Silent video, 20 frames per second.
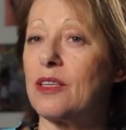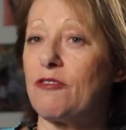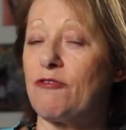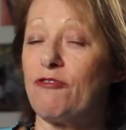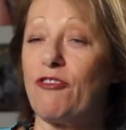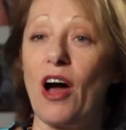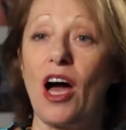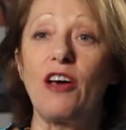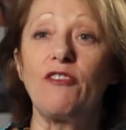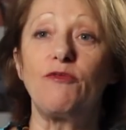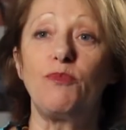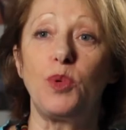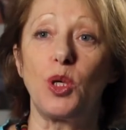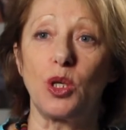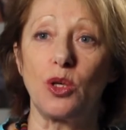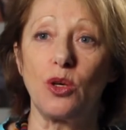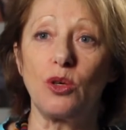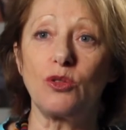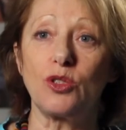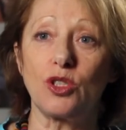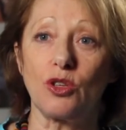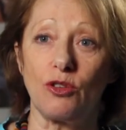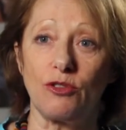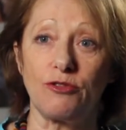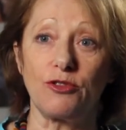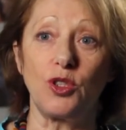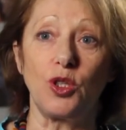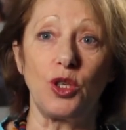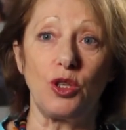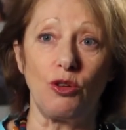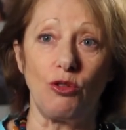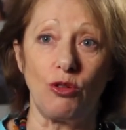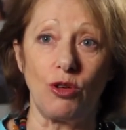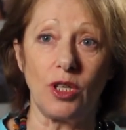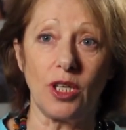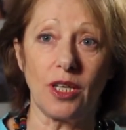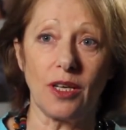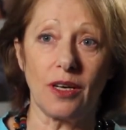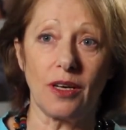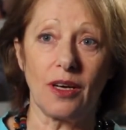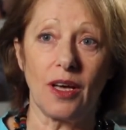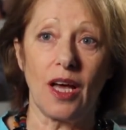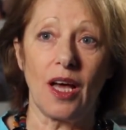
the five boroughs of New York.